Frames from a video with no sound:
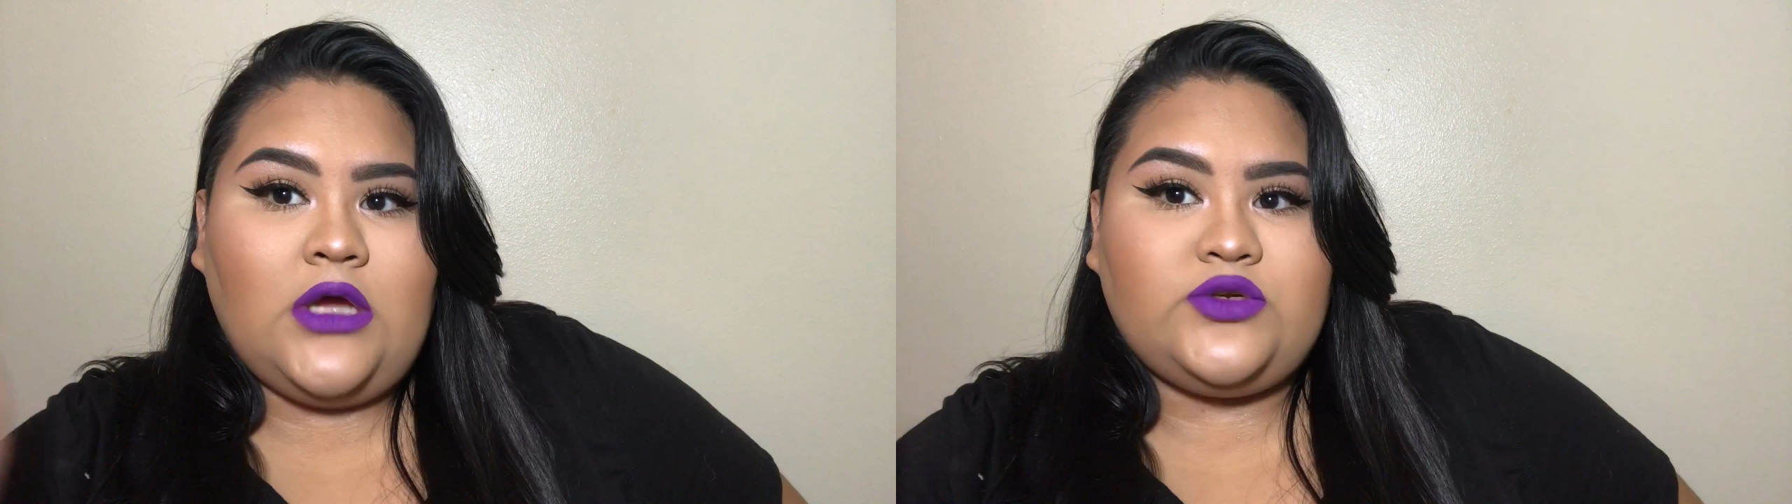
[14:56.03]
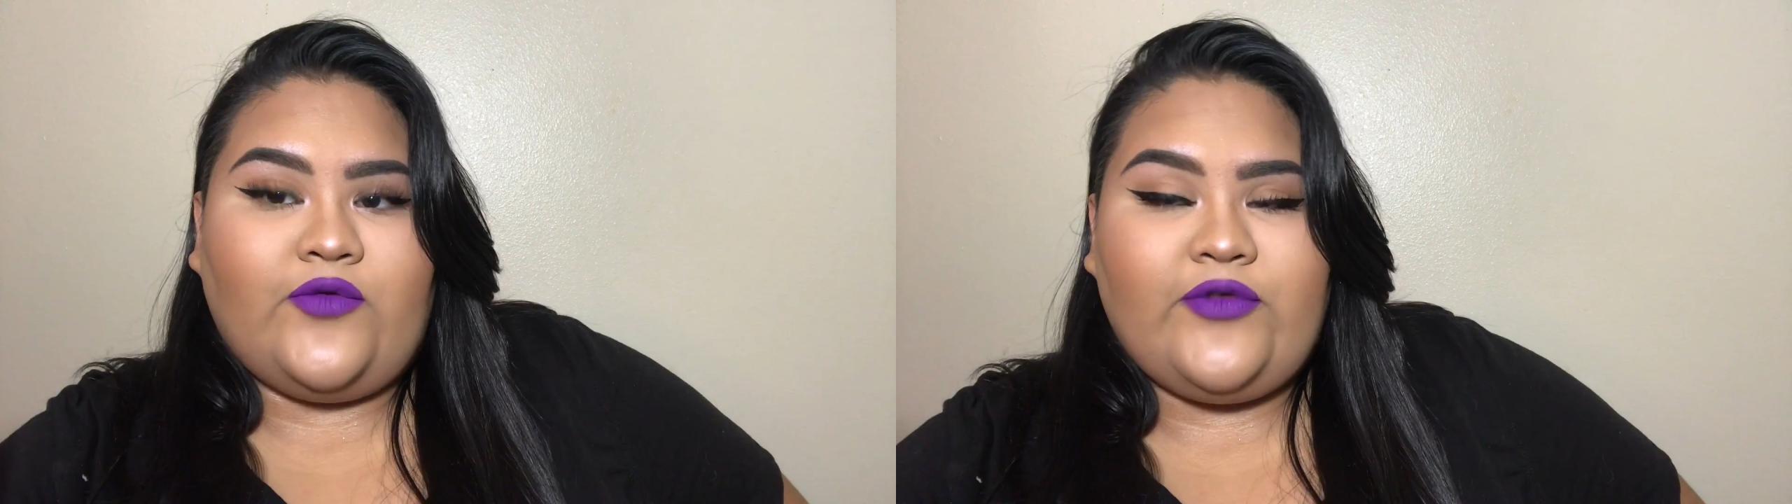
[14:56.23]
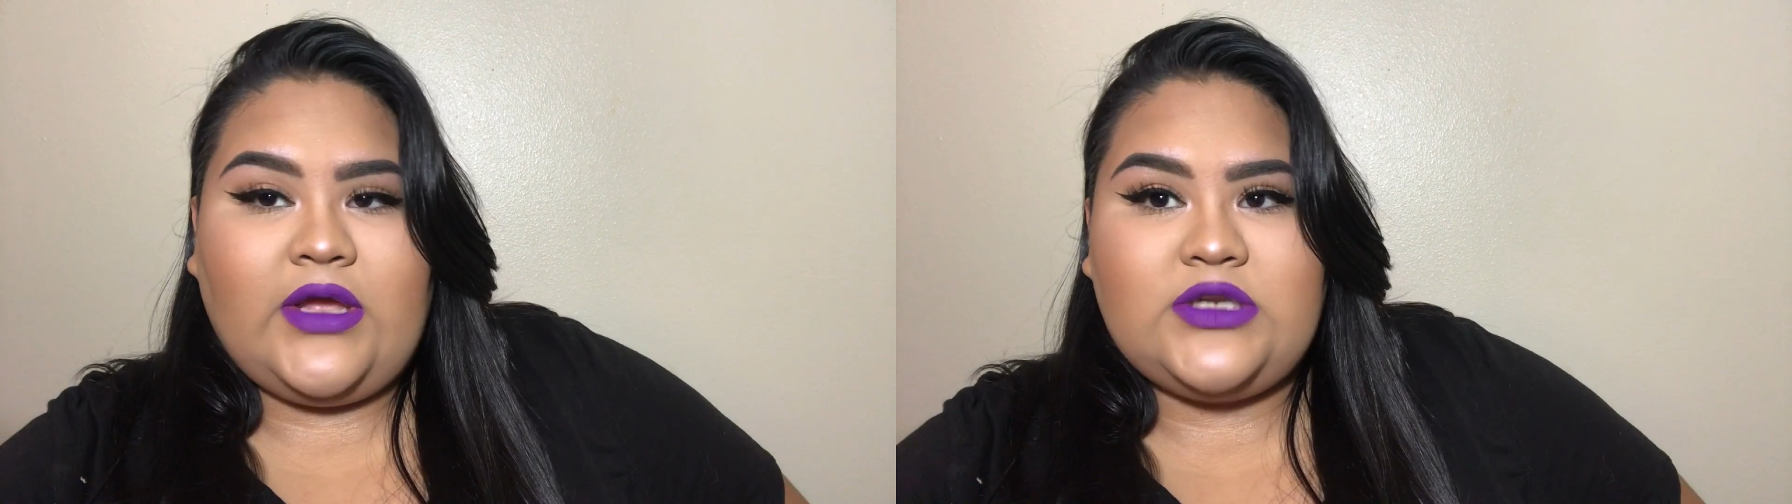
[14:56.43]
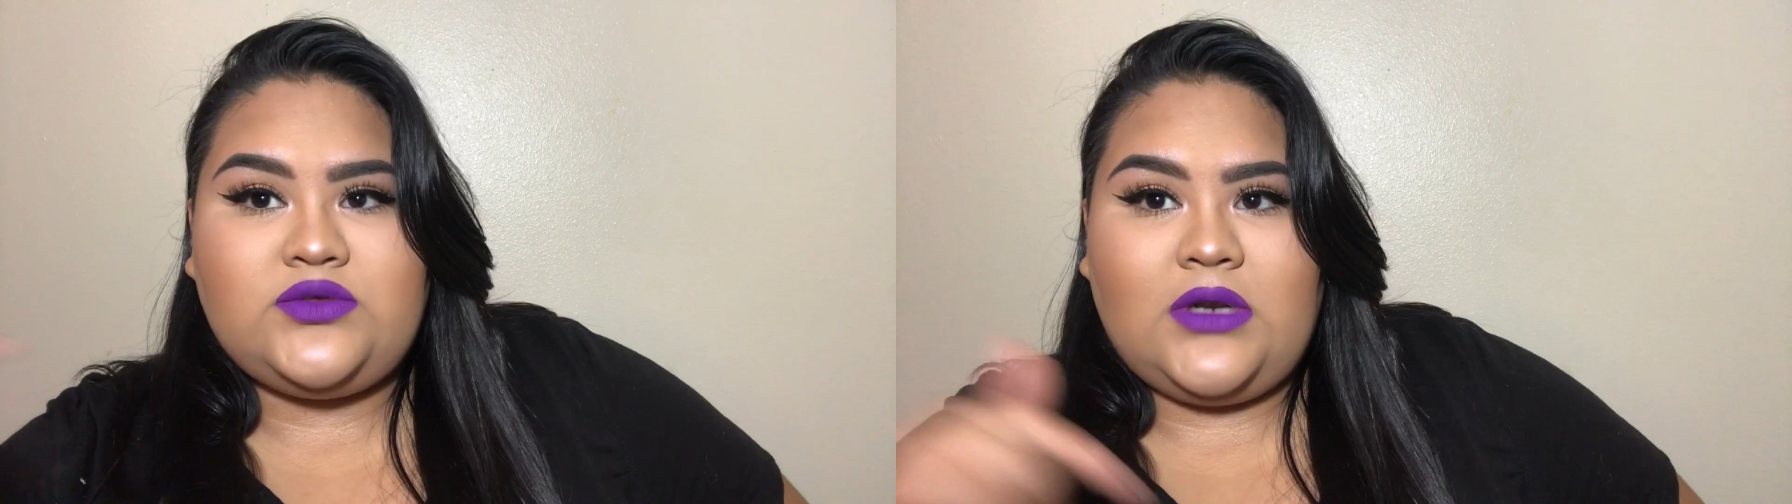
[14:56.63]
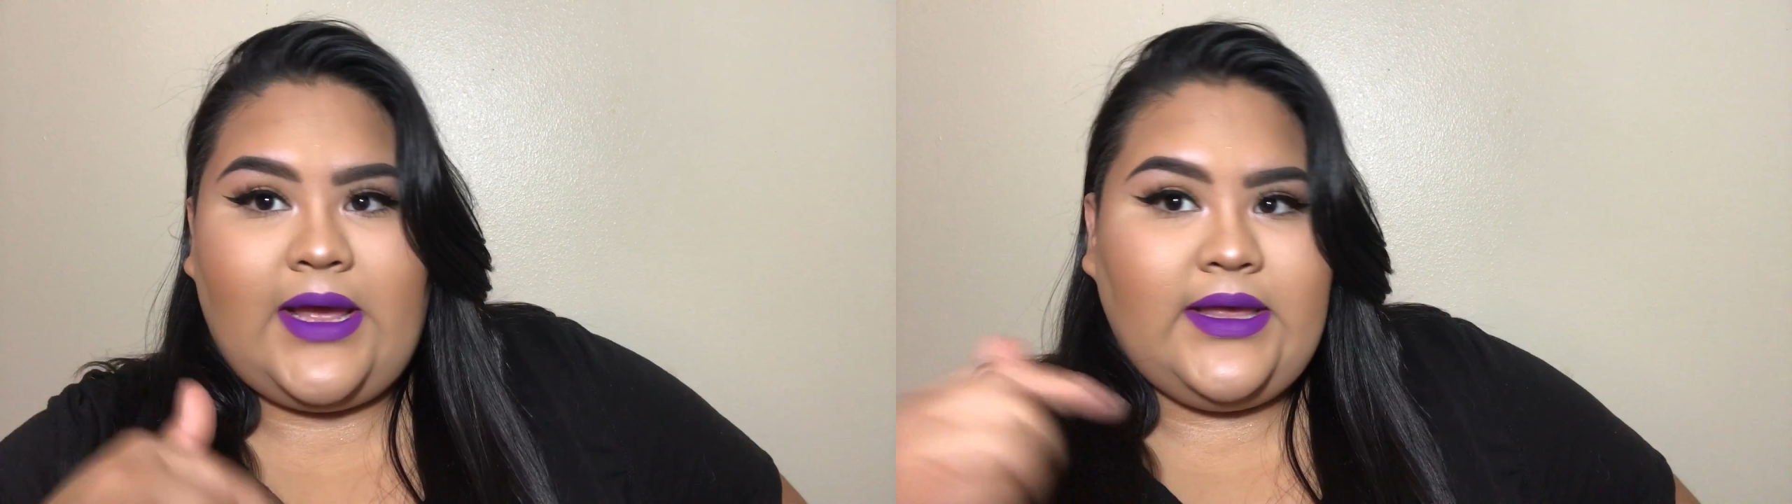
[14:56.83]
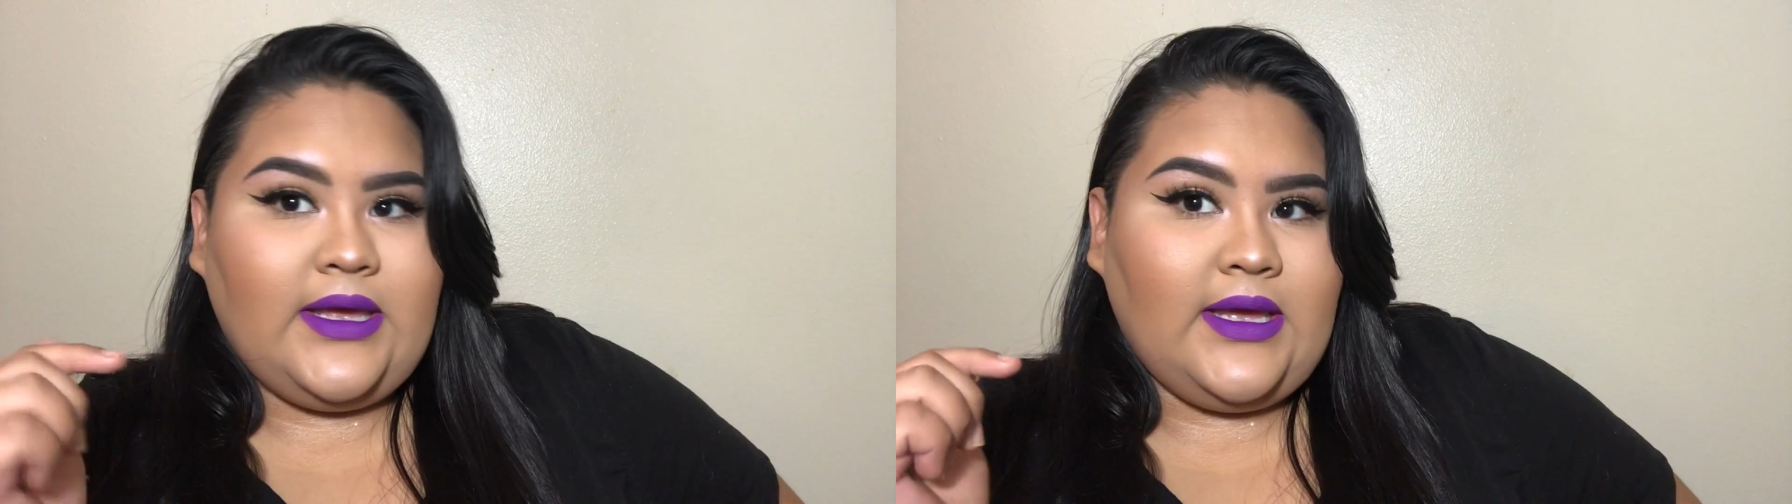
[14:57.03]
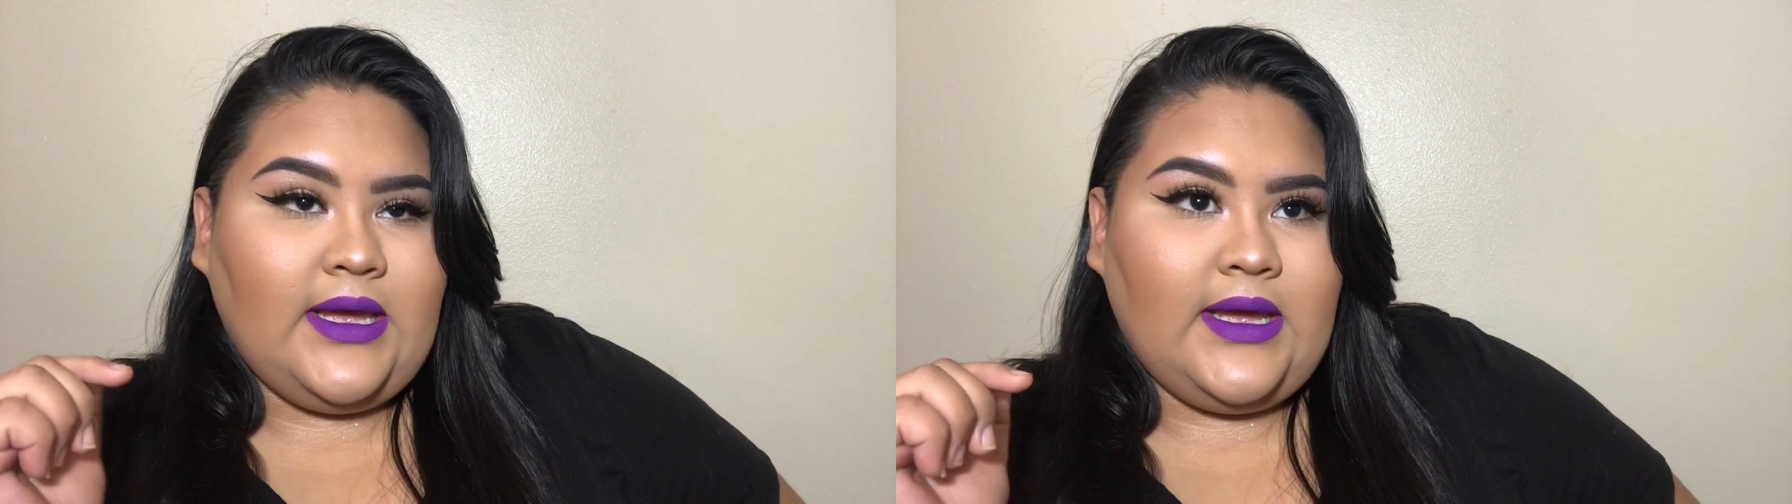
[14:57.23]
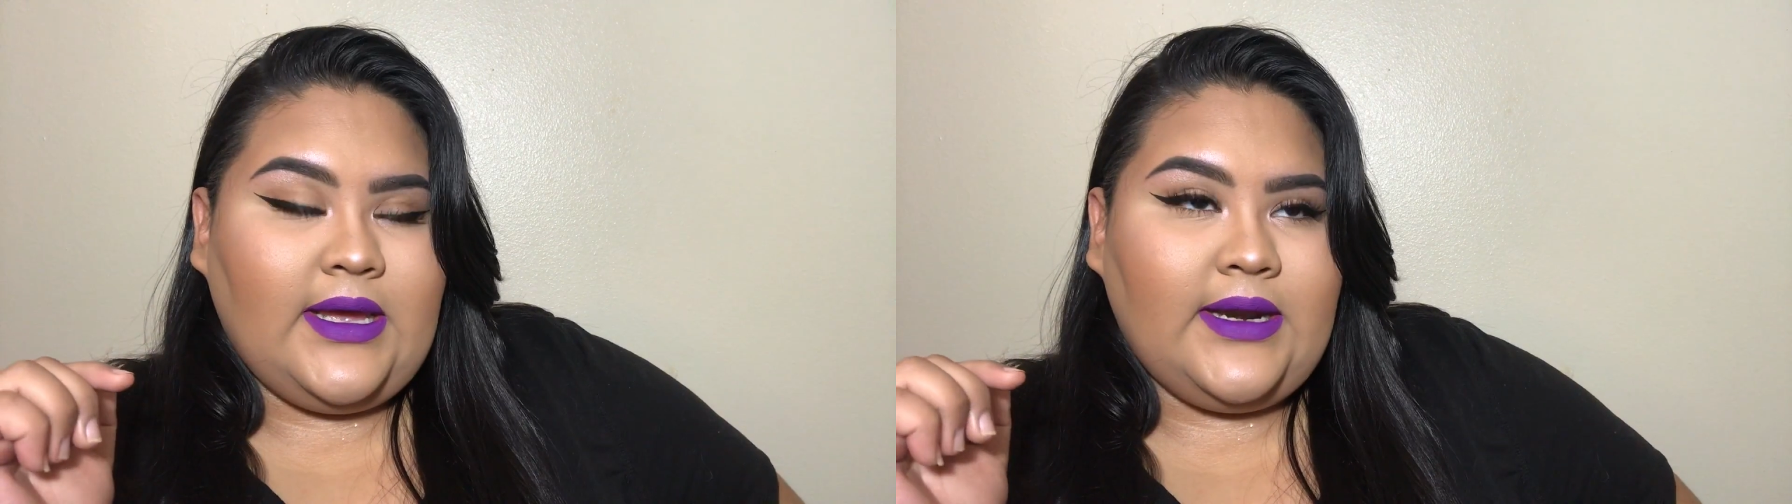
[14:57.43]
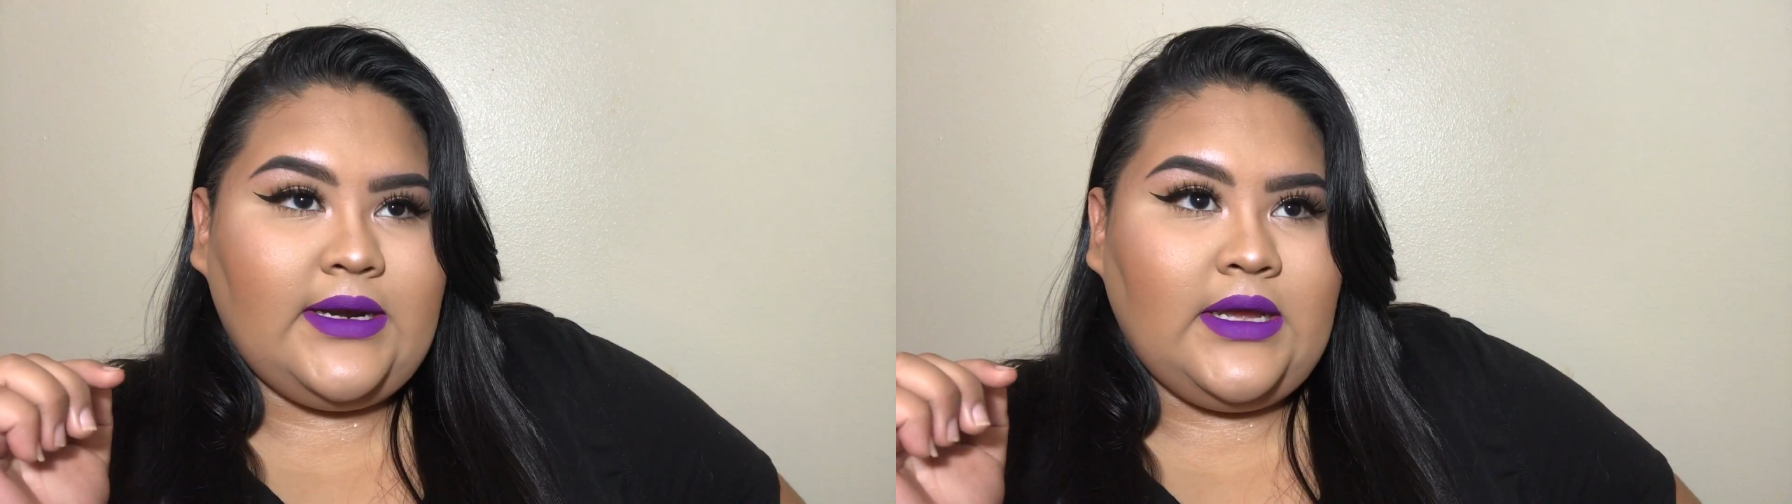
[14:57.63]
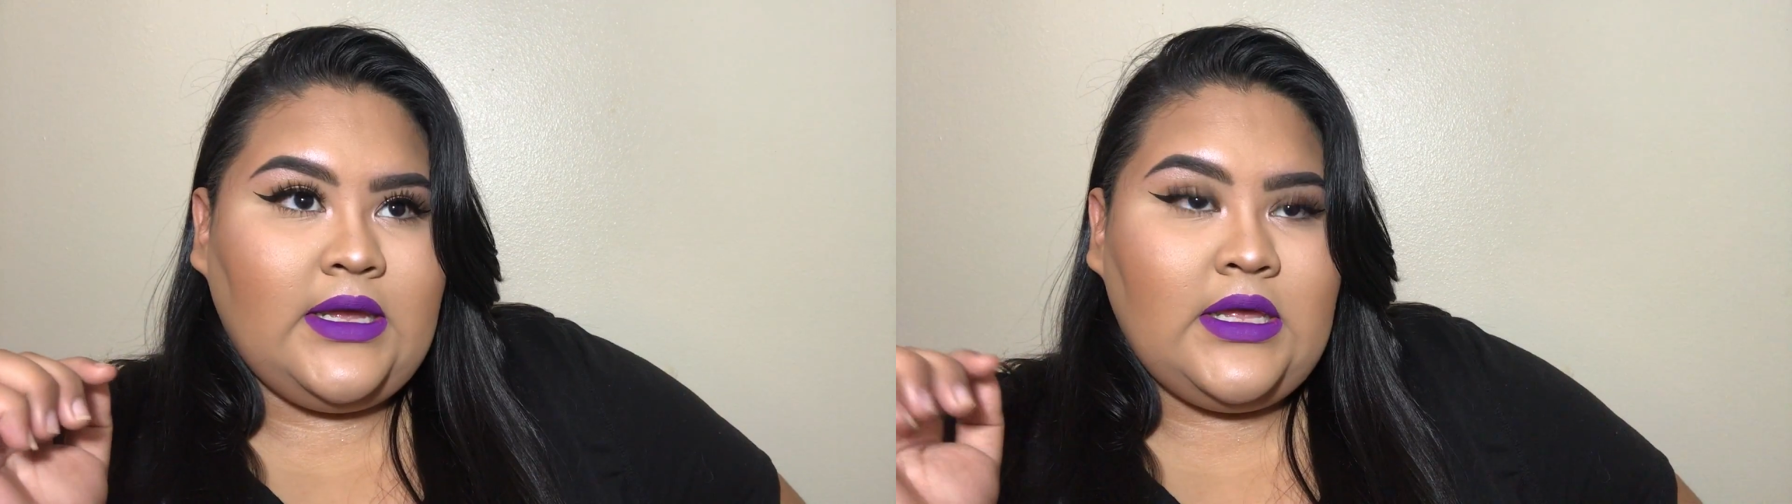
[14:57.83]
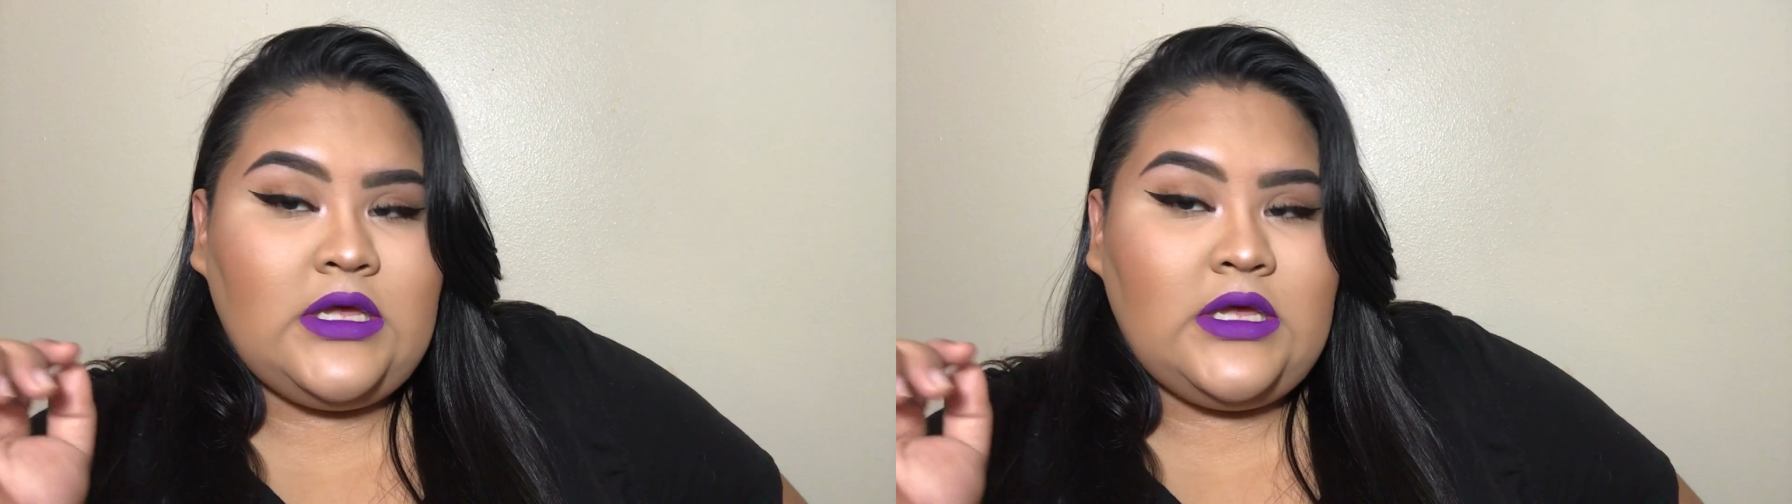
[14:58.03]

Don't forget to like and